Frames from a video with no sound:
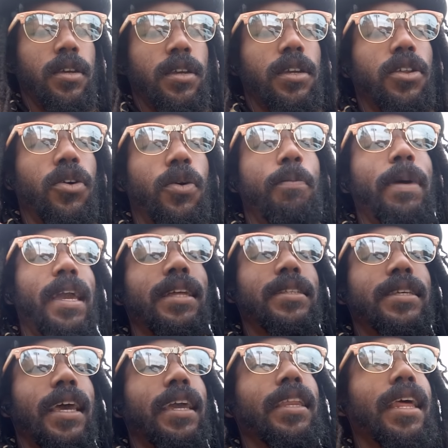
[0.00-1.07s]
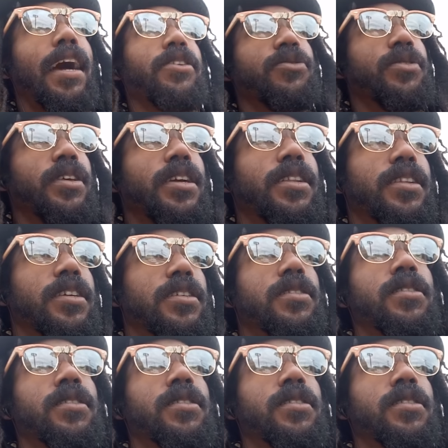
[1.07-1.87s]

you know maintain our uniqueness